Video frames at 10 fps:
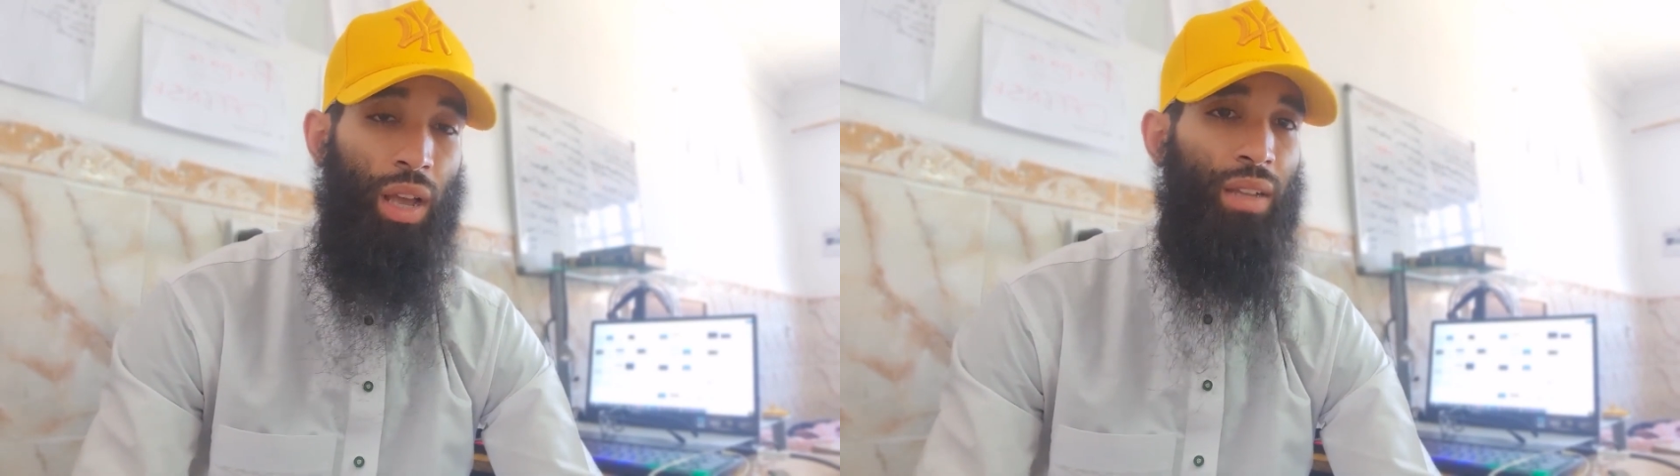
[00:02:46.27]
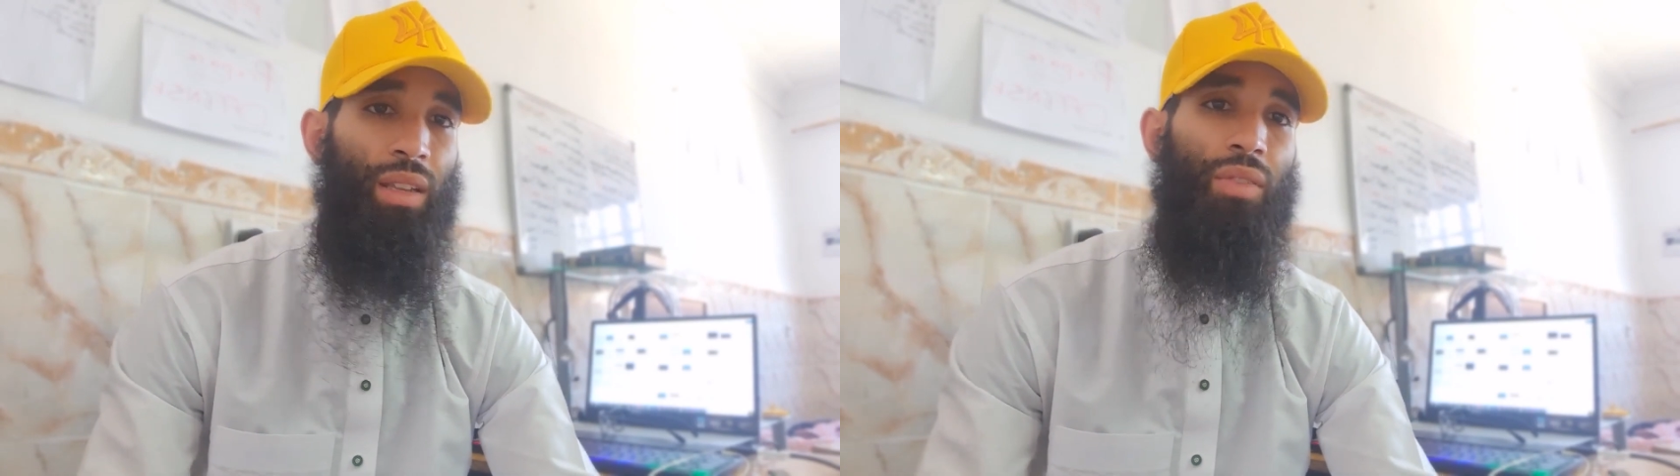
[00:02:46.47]

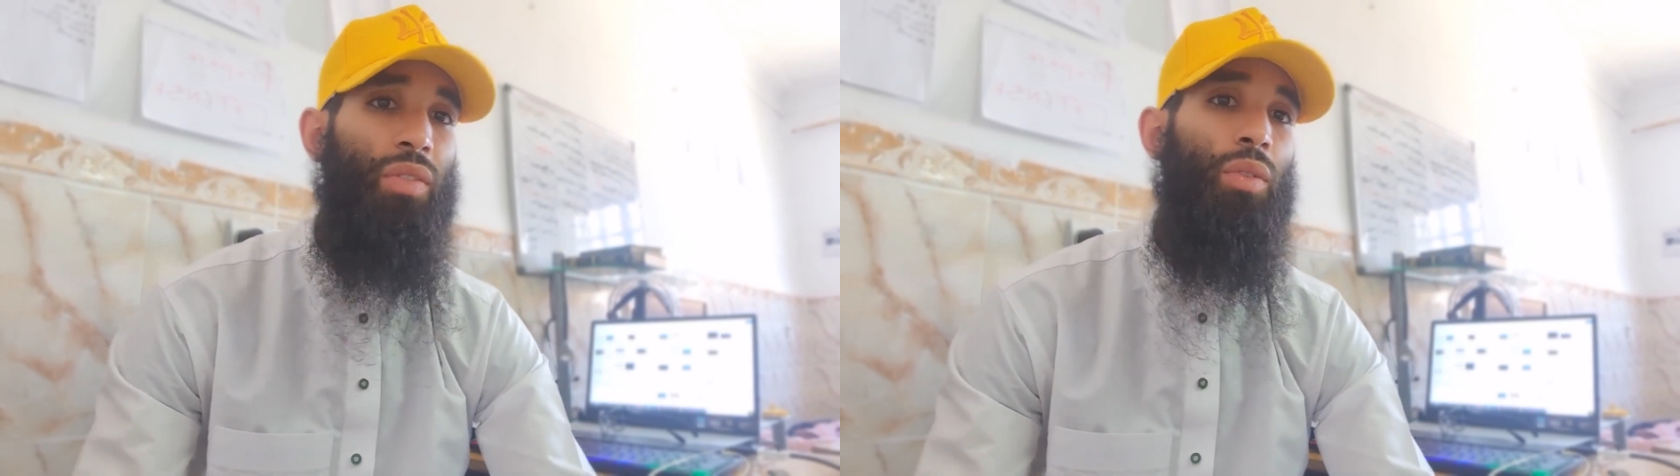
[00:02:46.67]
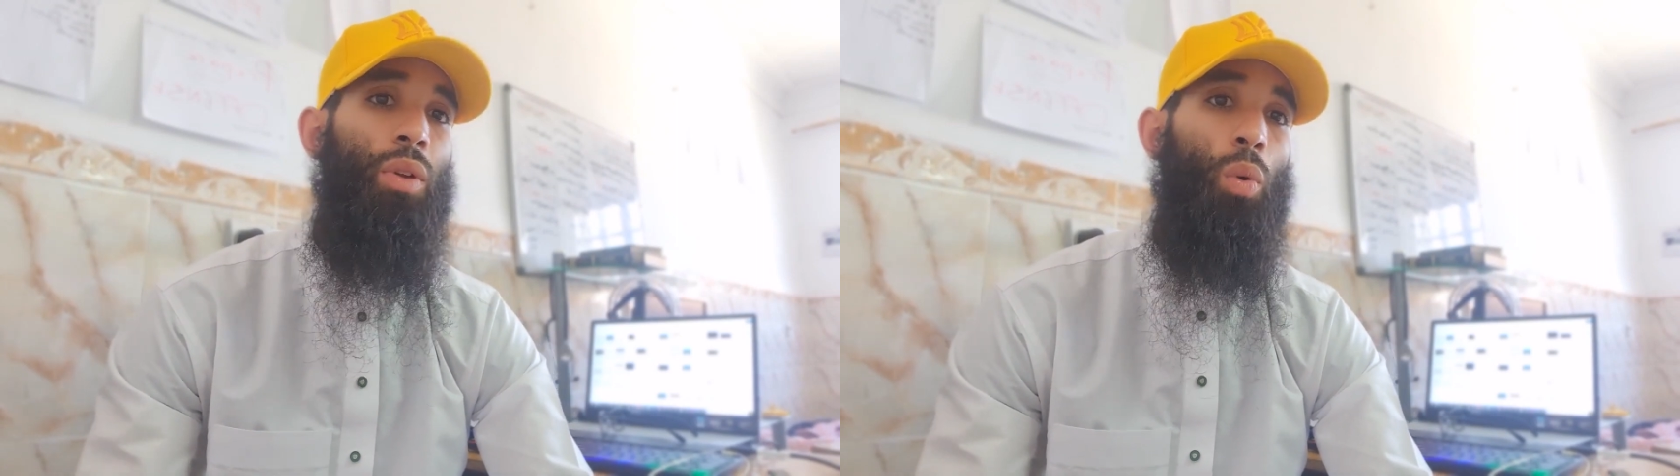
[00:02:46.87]
and
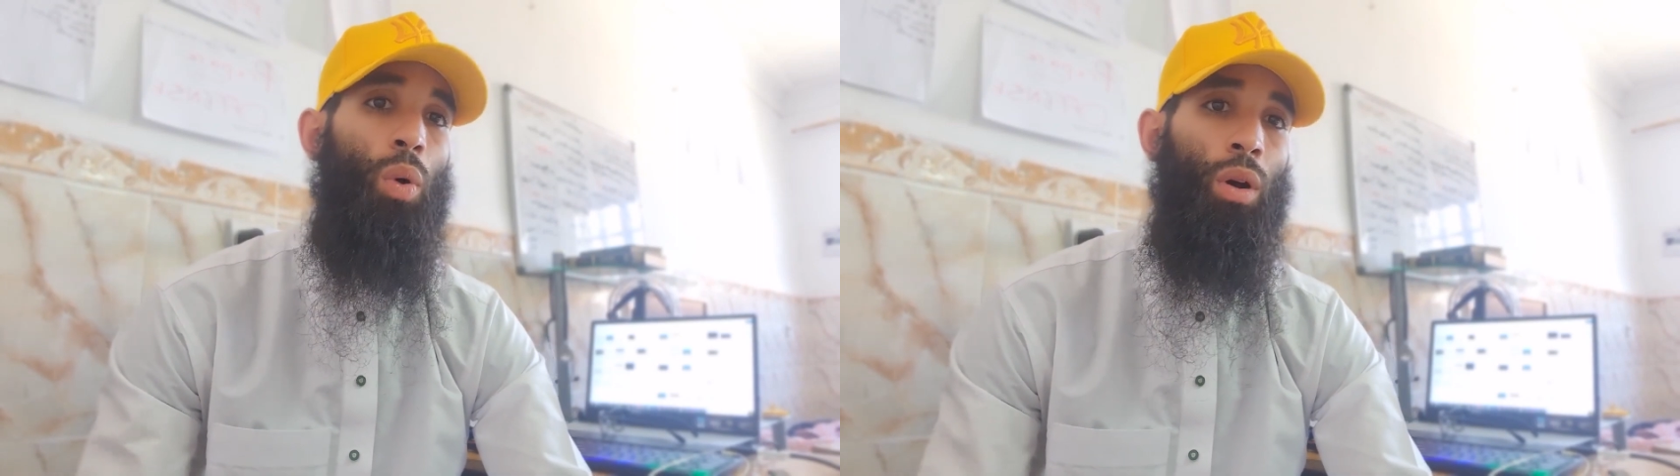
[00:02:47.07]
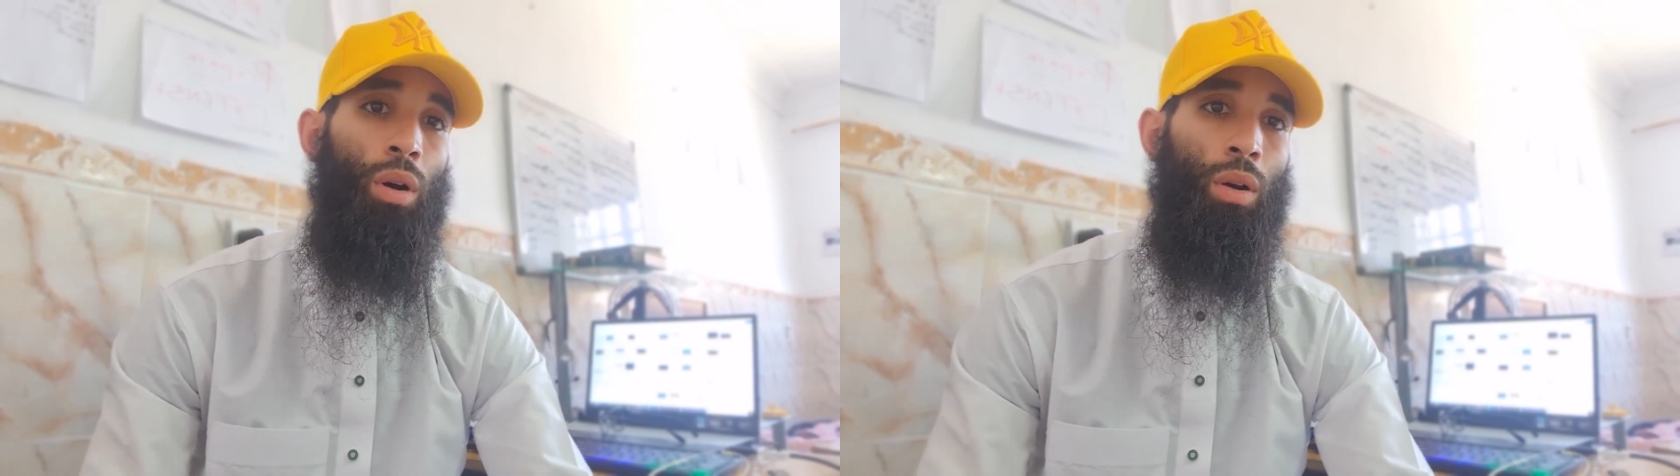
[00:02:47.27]
even
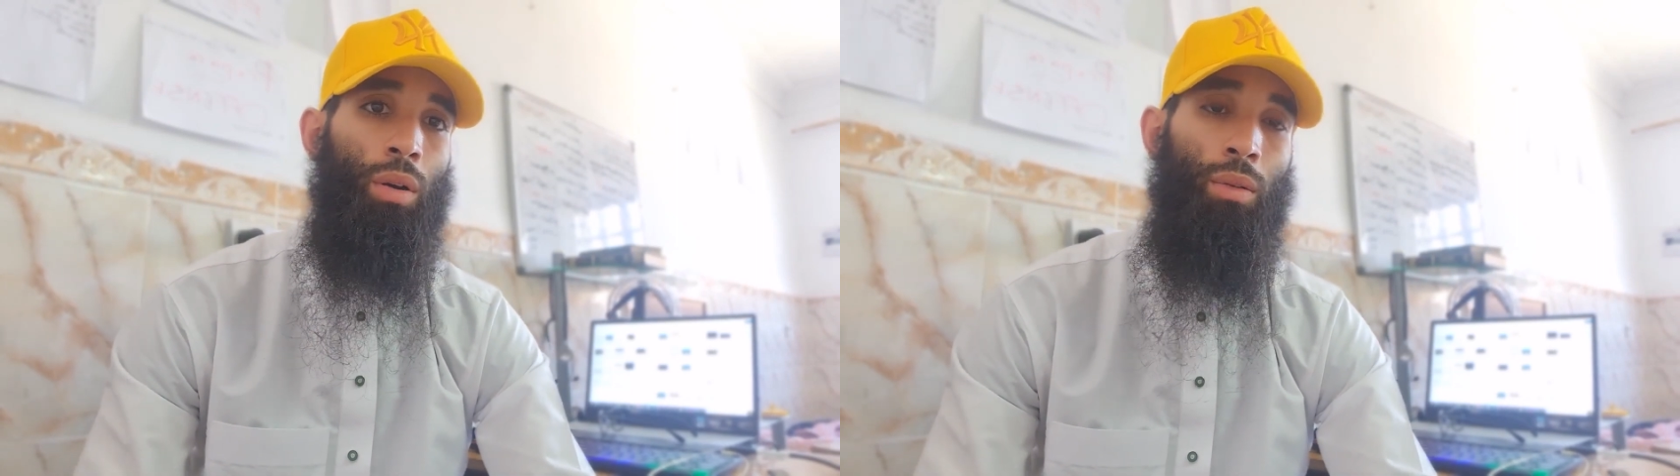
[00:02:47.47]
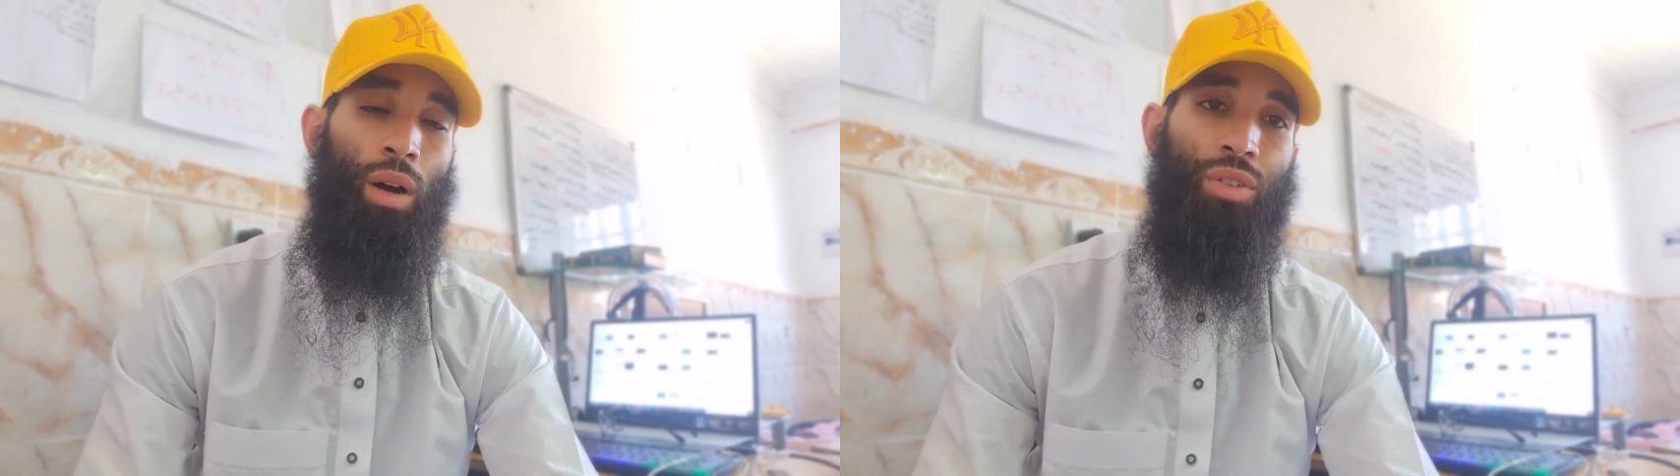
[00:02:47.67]

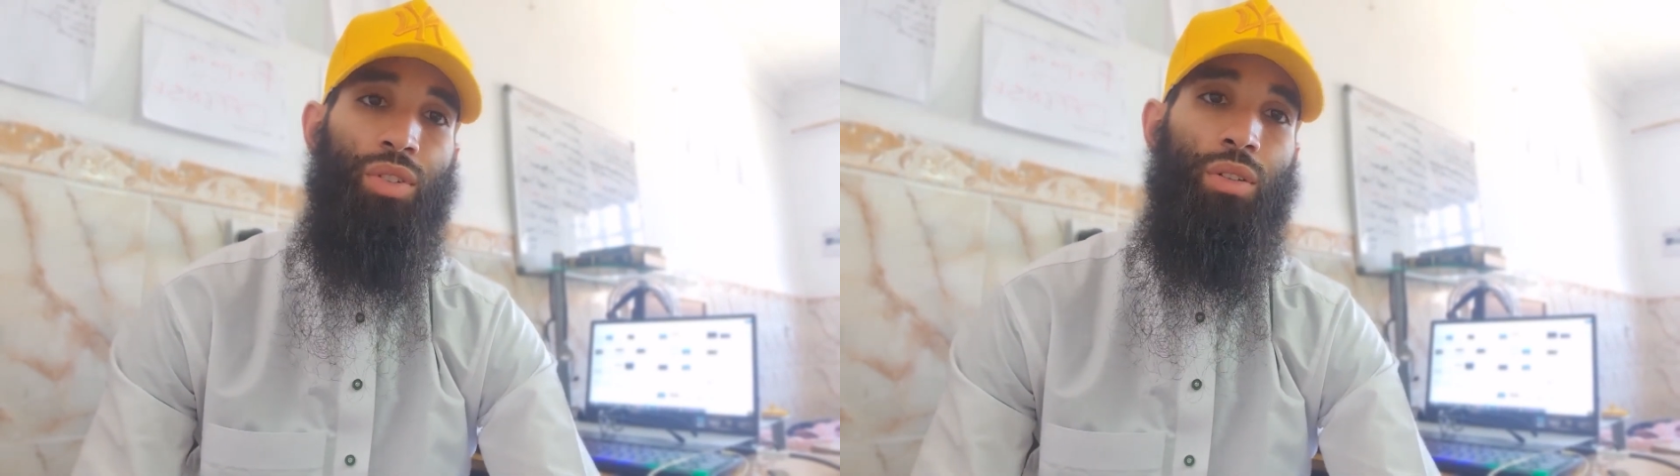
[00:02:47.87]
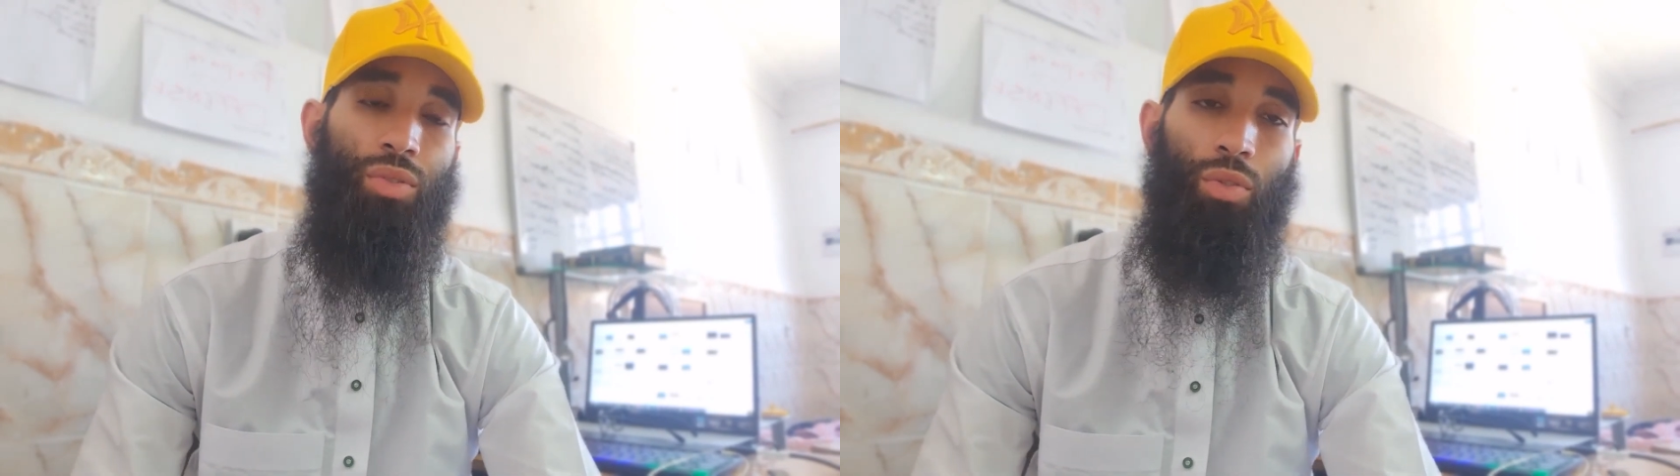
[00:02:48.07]

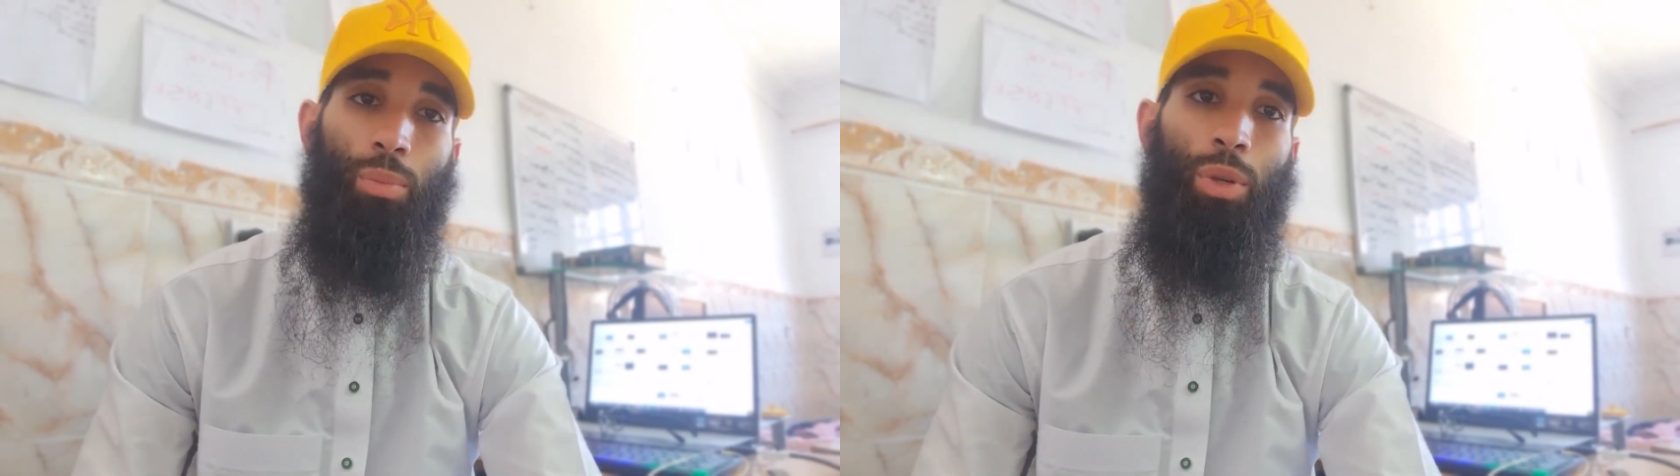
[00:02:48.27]
articles from